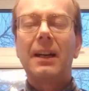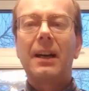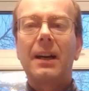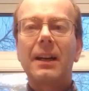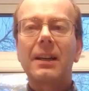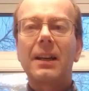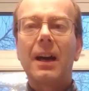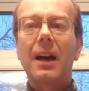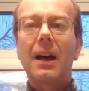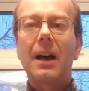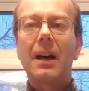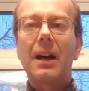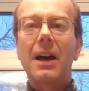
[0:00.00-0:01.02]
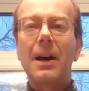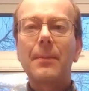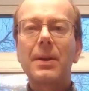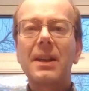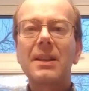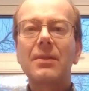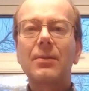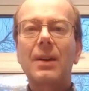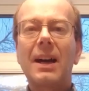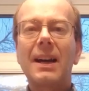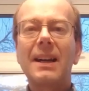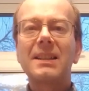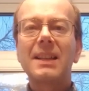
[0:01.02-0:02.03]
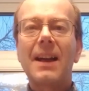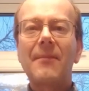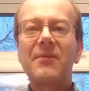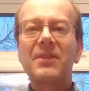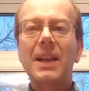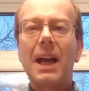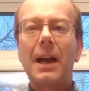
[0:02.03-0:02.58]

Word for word: Our cup is white and